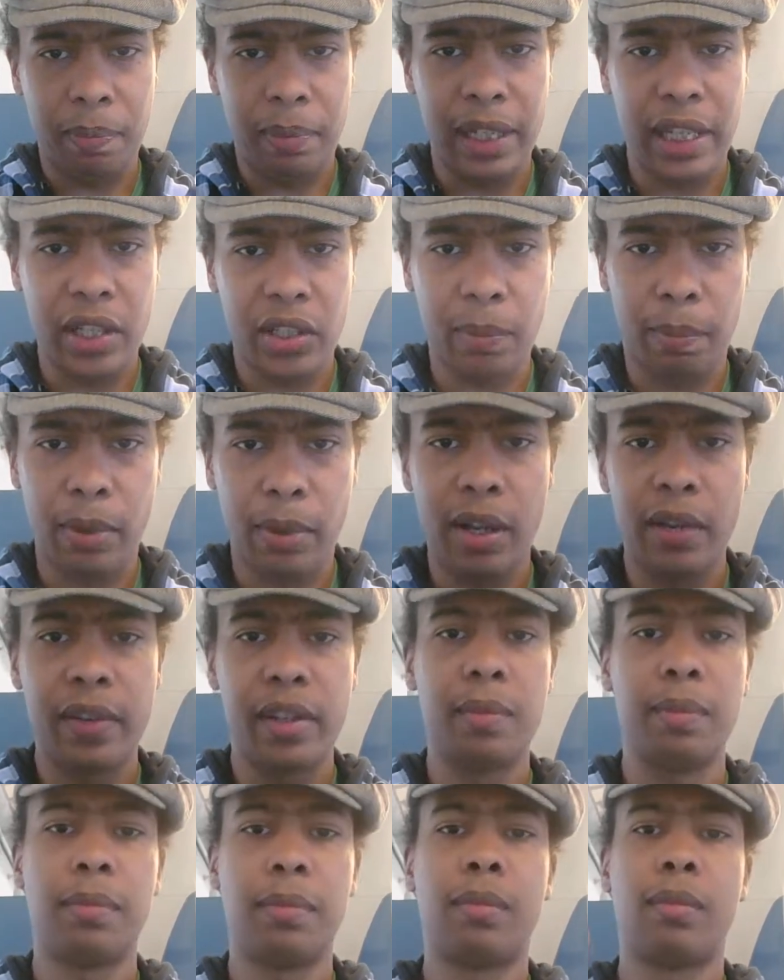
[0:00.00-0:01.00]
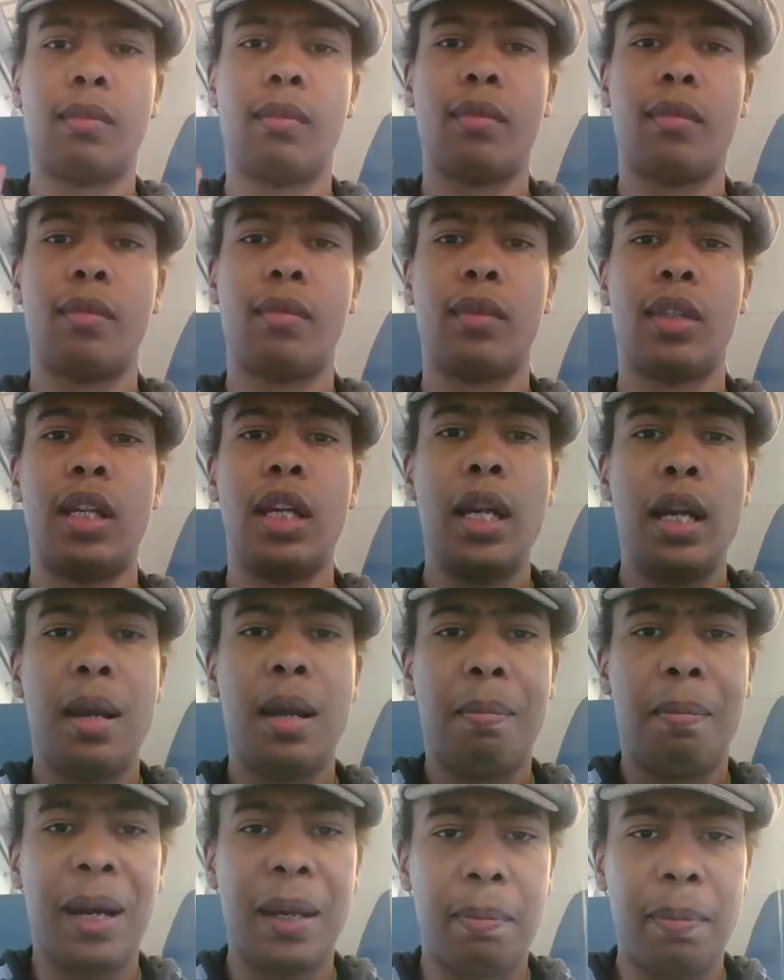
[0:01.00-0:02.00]
placed upon them
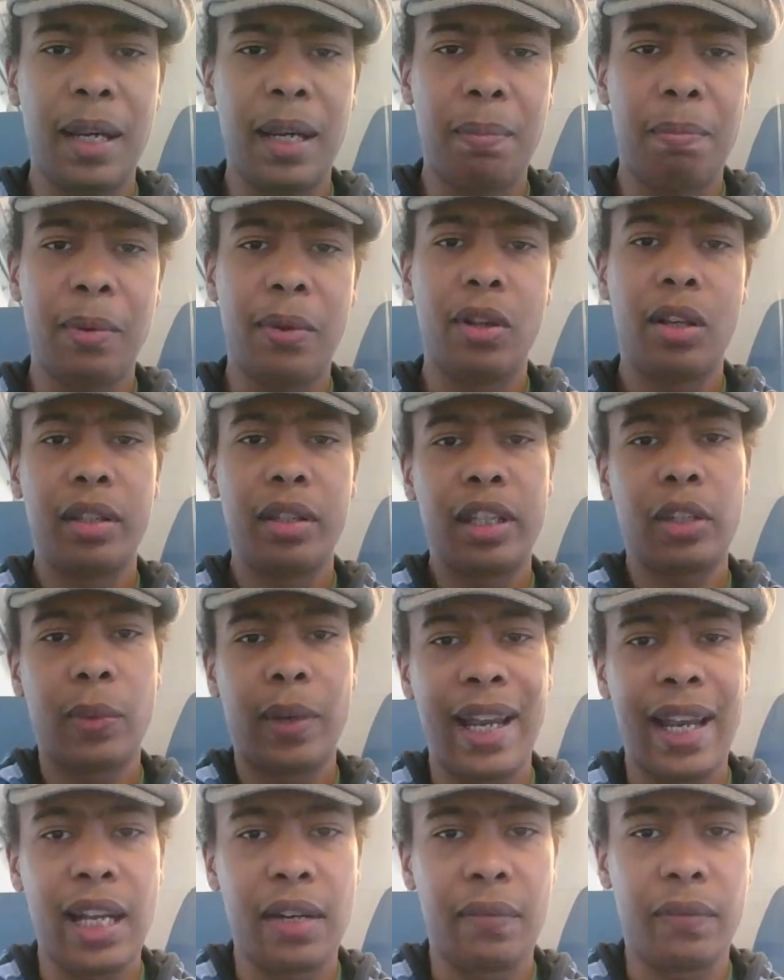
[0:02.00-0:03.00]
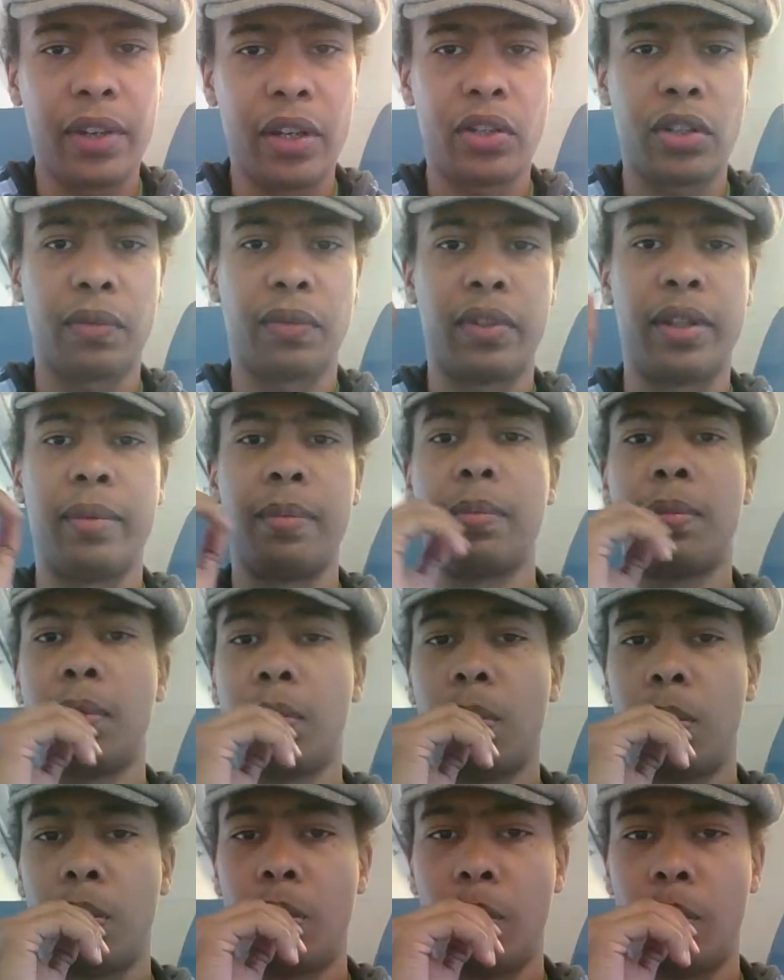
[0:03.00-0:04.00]
by people that were envious of them.
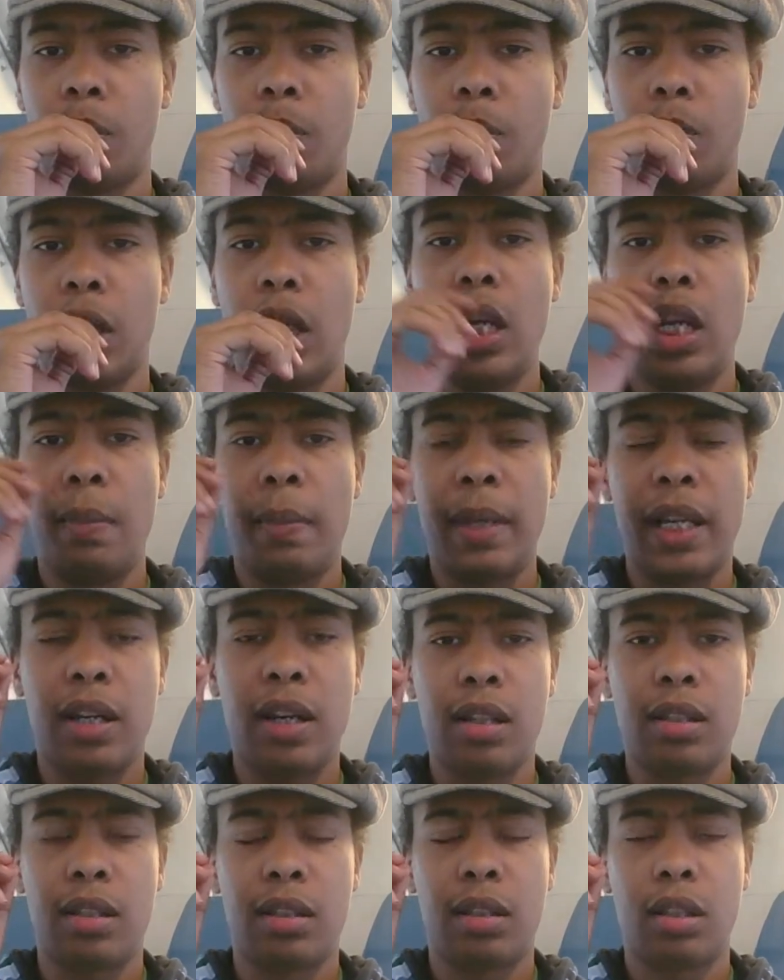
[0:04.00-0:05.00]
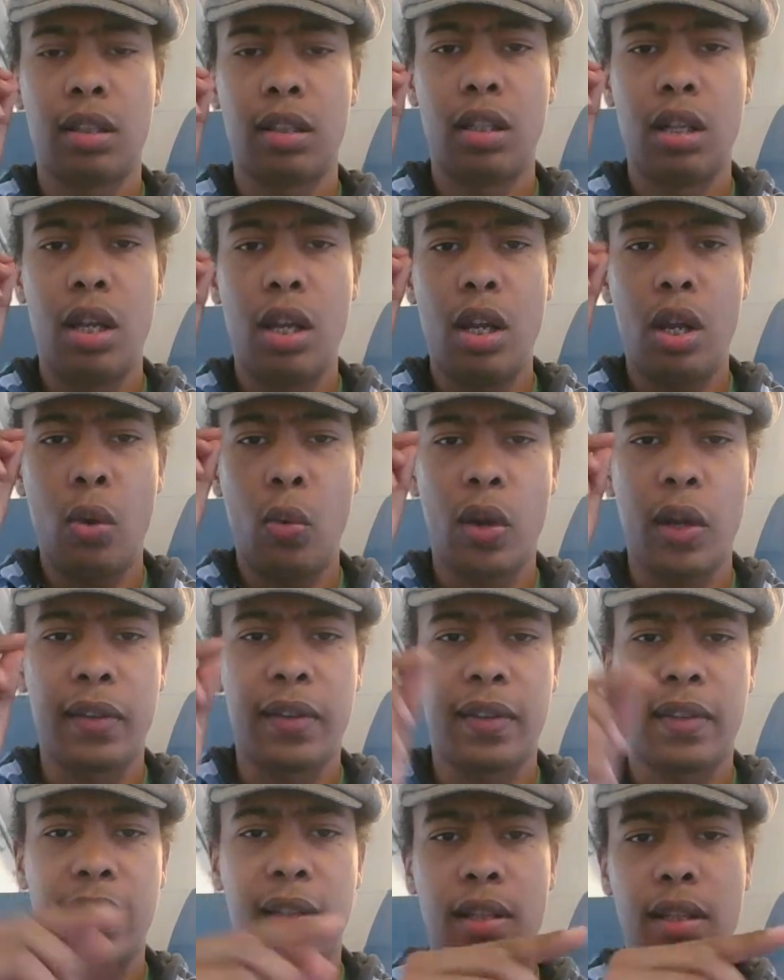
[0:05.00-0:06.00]
Because
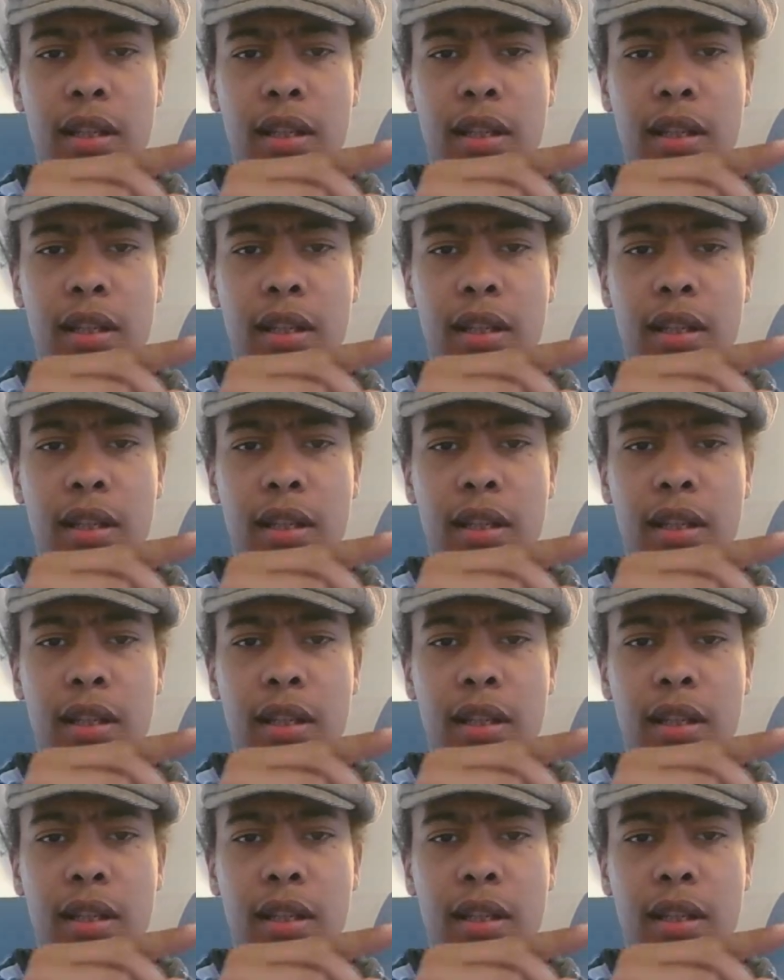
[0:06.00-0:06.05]
what?